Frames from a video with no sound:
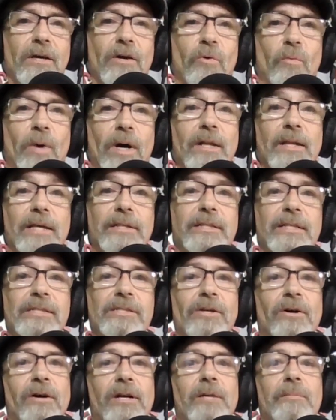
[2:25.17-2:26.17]
while I did
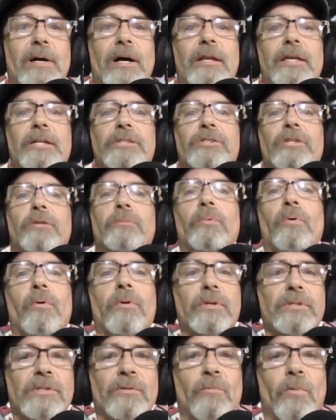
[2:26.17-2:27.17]
talk about each of the
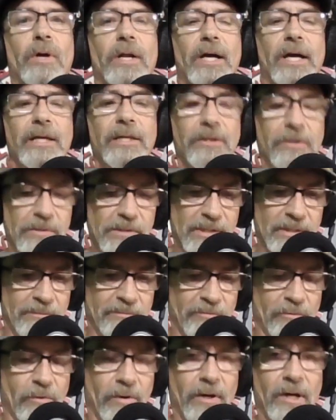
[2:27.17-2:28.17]
boards and what I use them
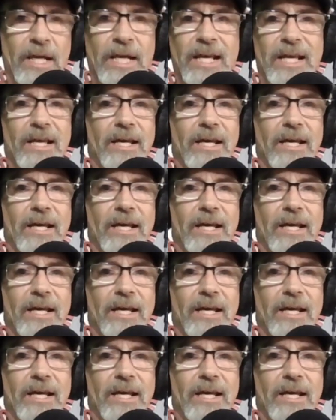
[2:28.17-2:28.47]
for,